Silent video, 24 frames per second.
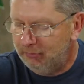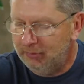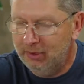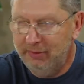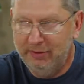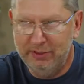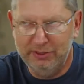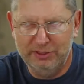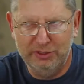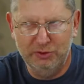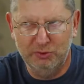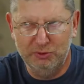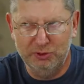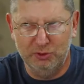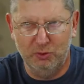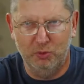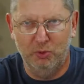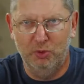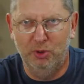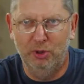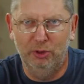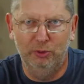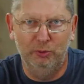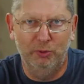This was a
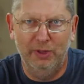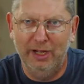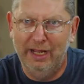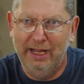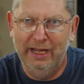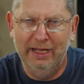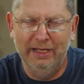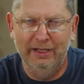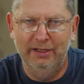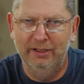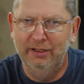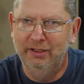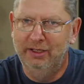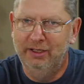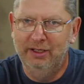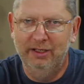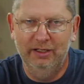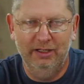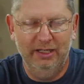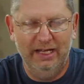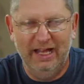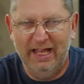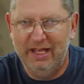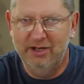worldwide
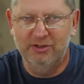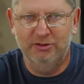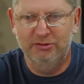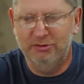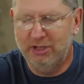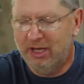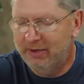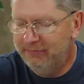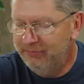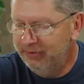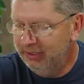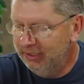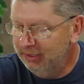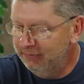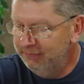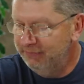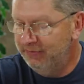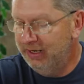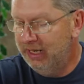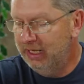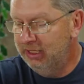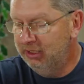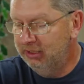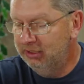catastrophic
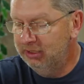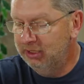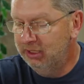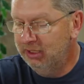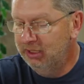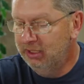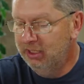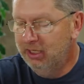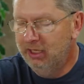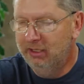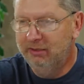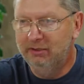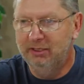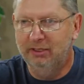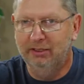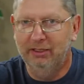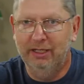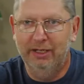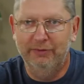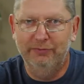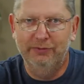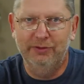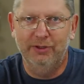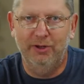event that
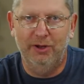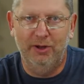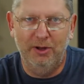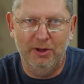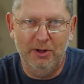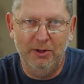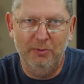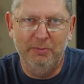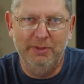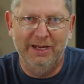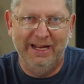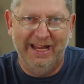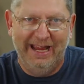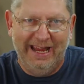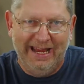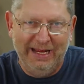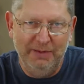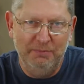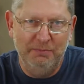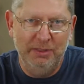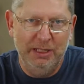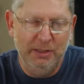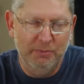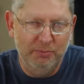left all but
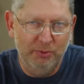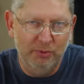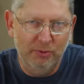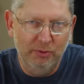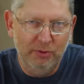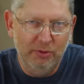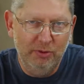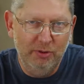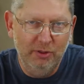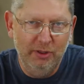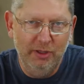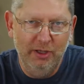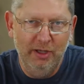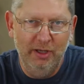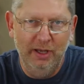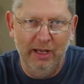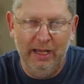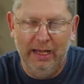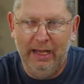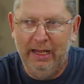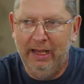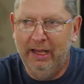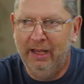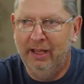eight people
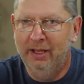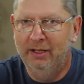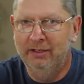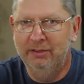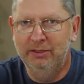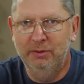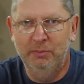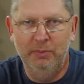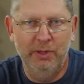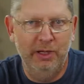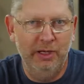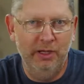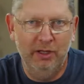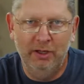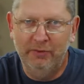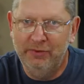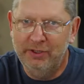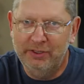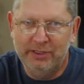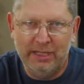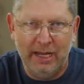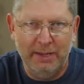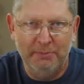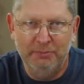and depending on
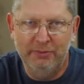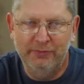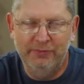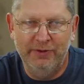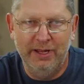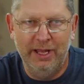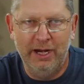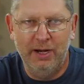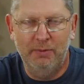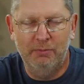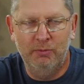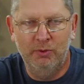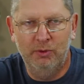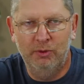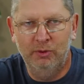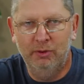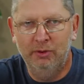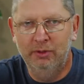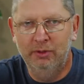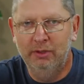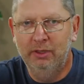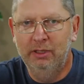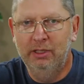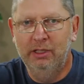the type of
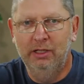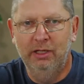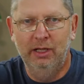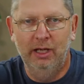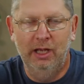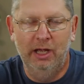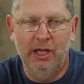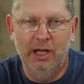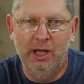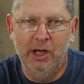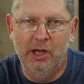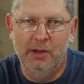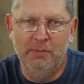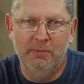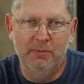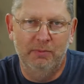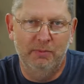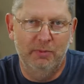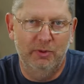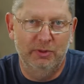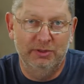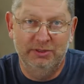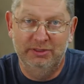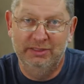animal, um,
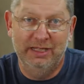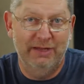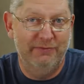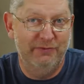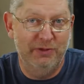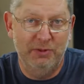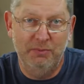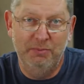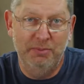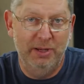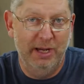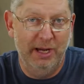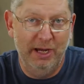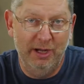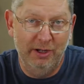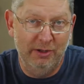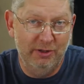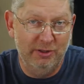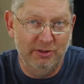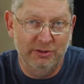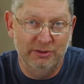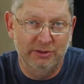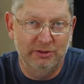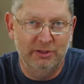seven
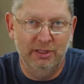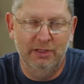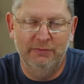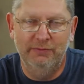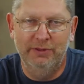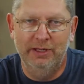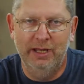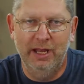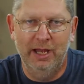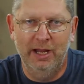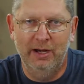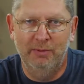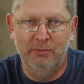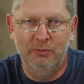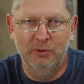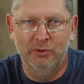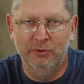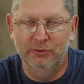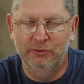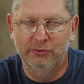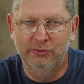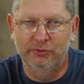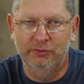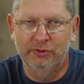pairs of the
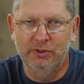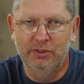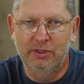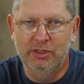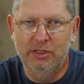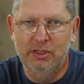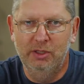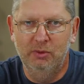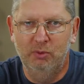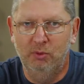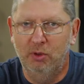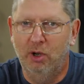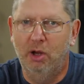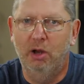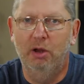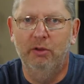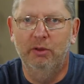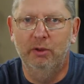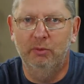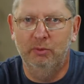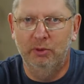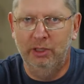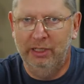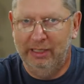animals were all
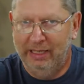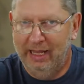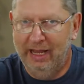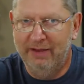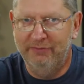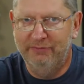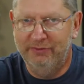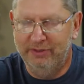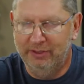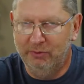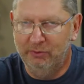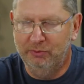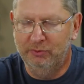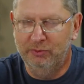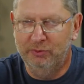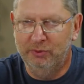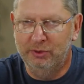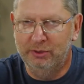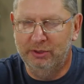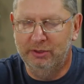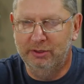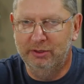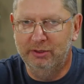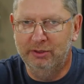that were left that
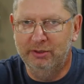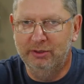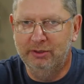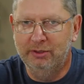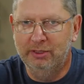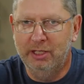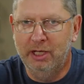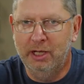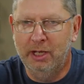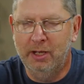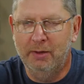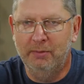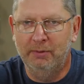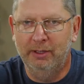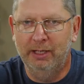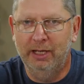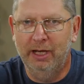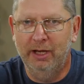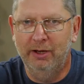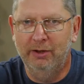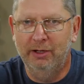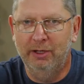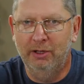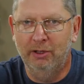were um,
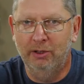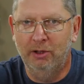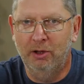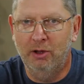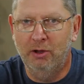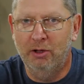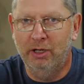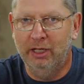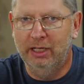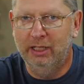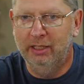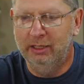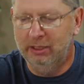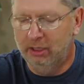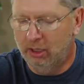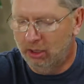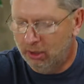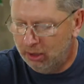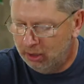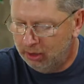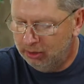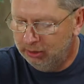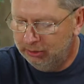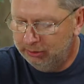carried along in the
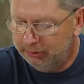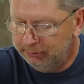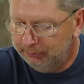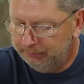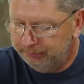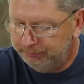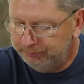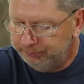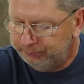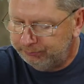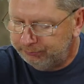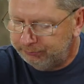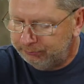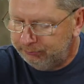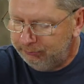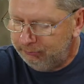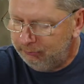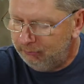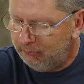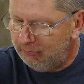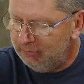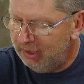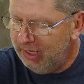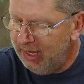ark.
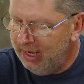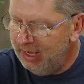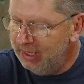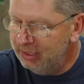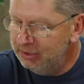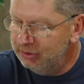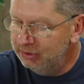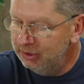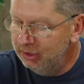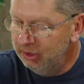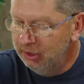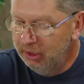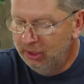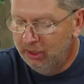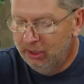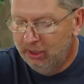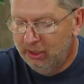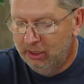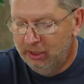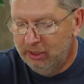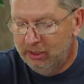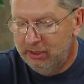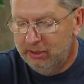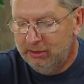And
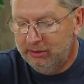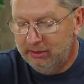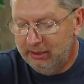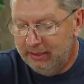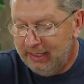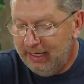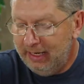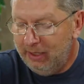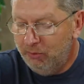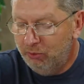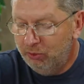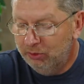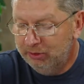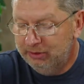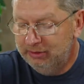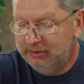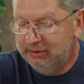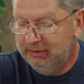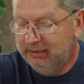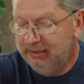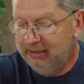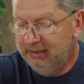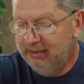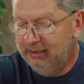today we'll
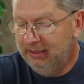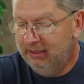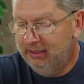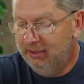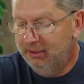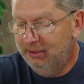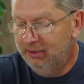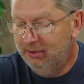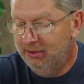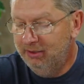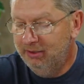see